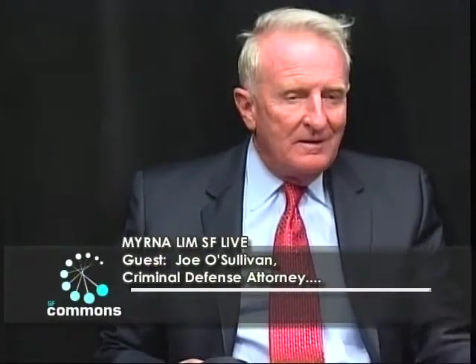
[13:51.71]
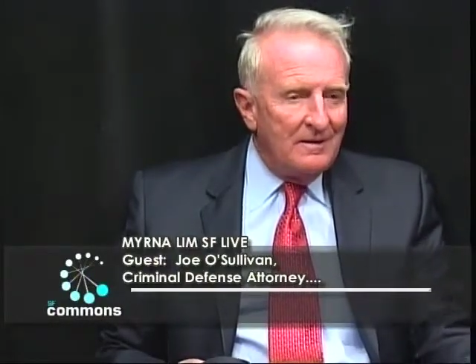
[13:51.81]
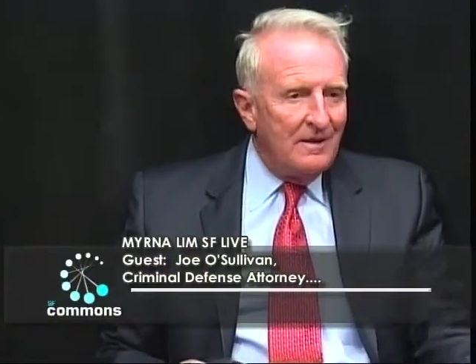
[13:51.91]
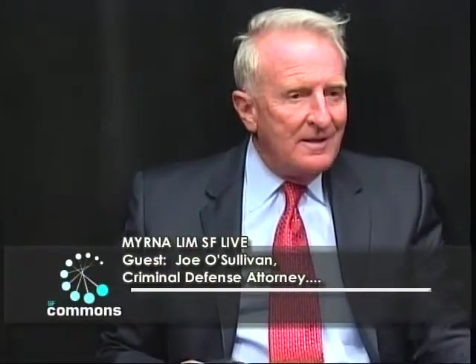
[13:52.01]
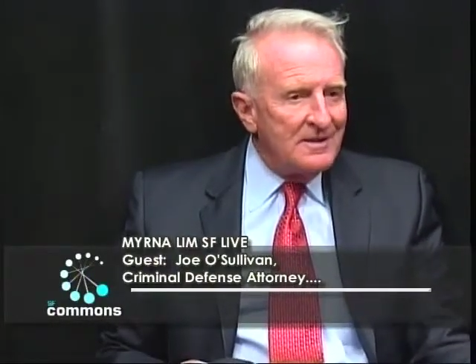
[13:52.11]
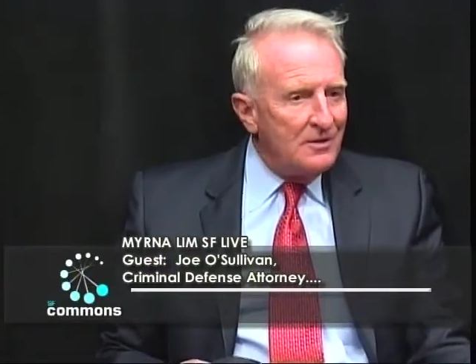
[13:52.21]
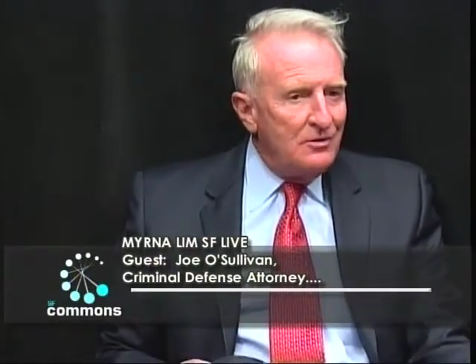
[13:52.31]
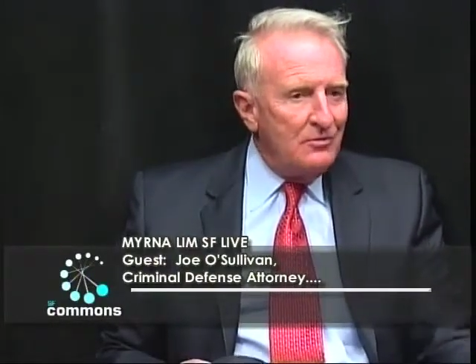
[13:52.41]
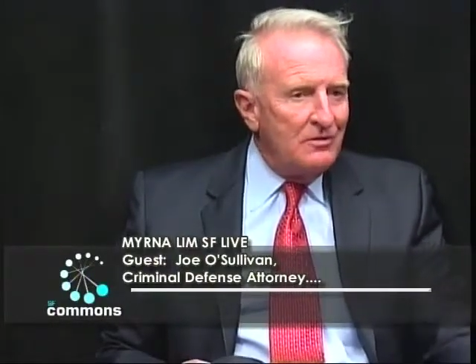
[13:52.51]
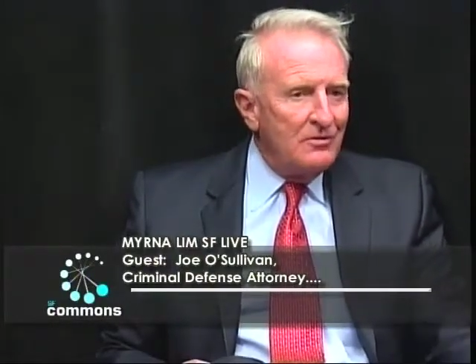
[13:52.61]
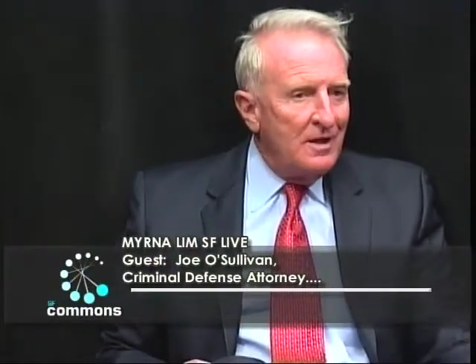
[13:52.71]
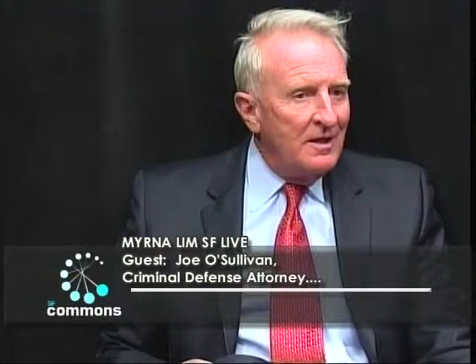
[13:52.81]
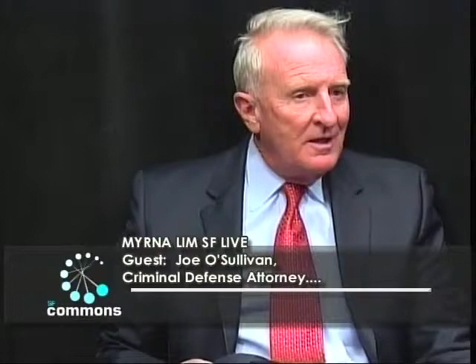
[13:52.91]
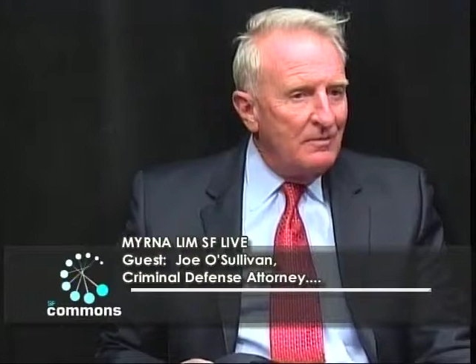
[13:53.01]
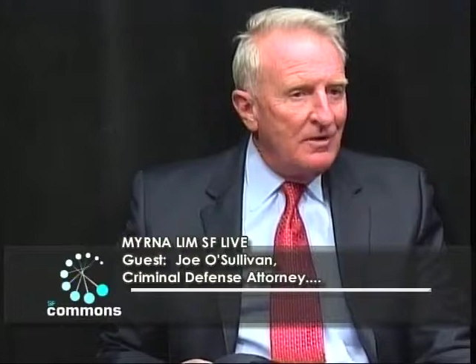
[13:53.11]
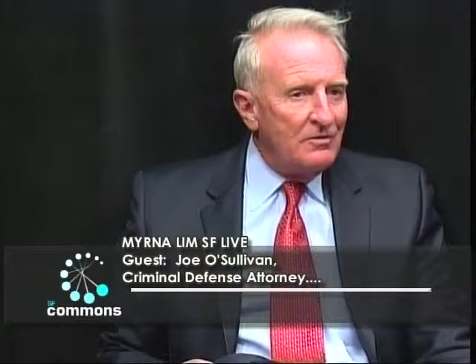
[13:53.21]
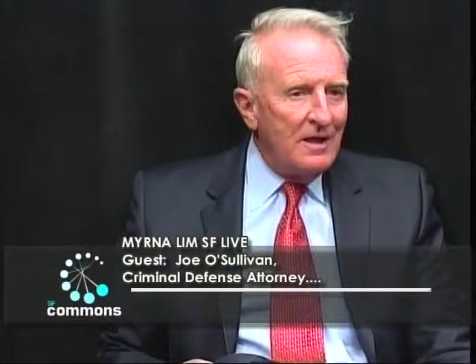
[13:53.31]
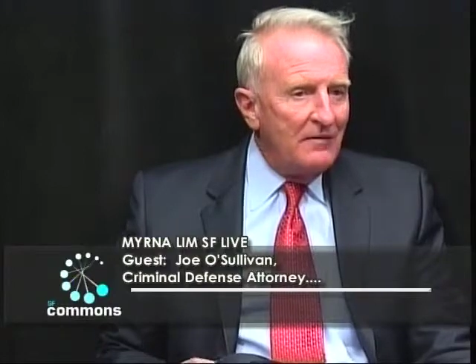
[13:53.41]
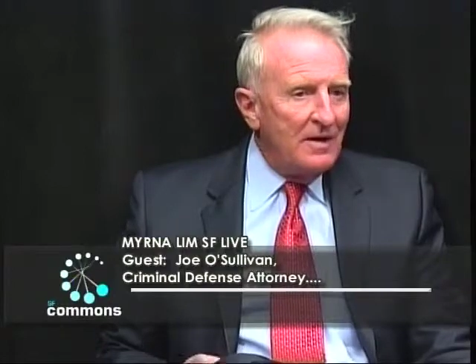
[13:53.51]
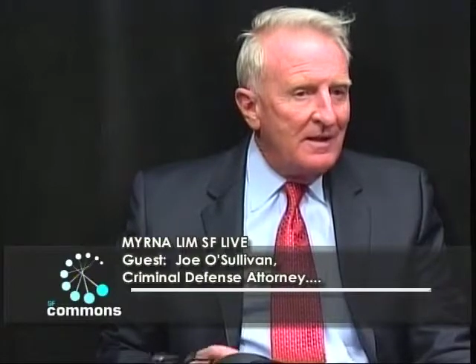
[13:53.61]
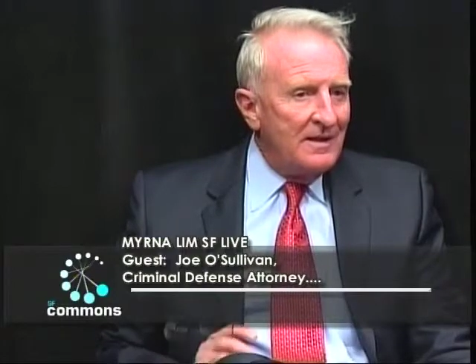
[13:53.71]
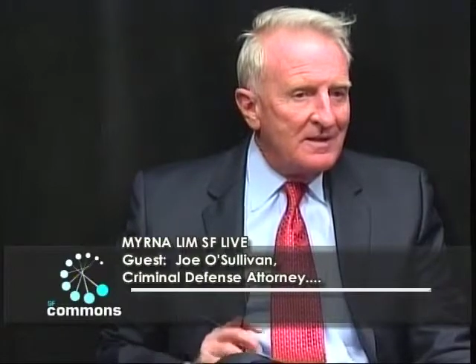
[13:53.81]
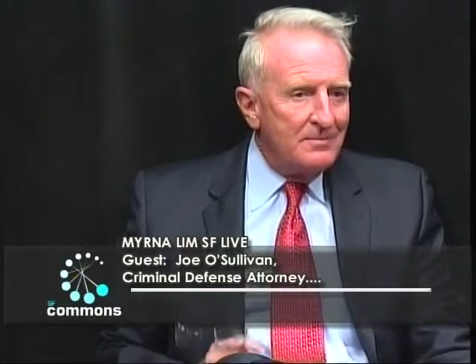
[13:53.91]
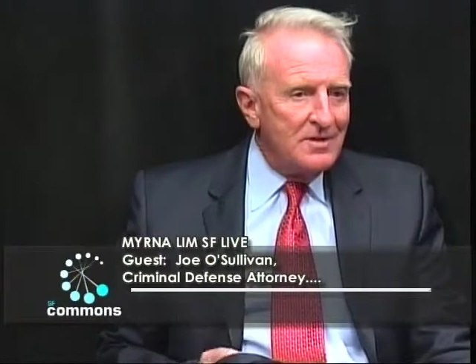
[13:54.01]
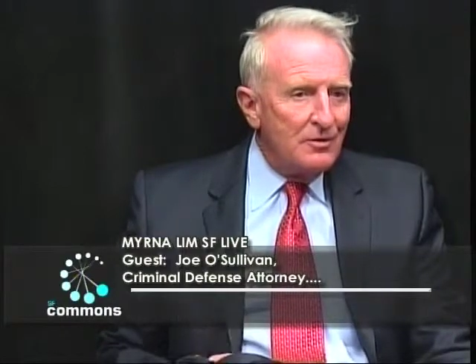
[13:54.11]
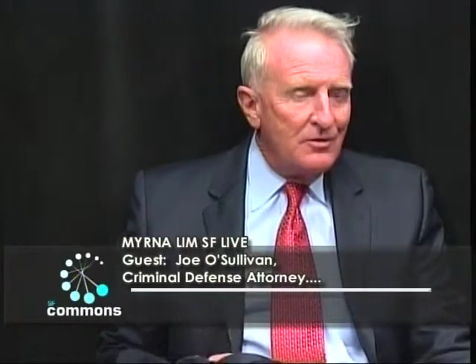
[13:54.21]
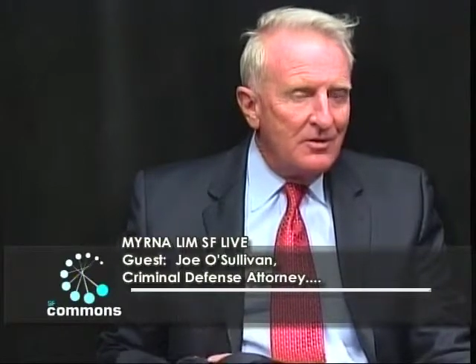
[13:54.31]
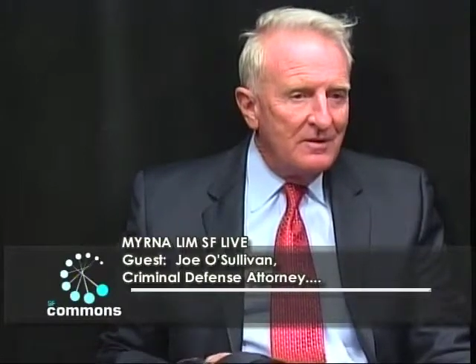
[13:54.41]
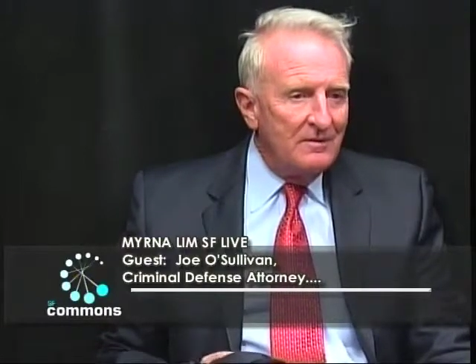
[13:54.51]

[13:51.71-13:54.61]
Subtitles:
constitute human trafficking. That's absurd.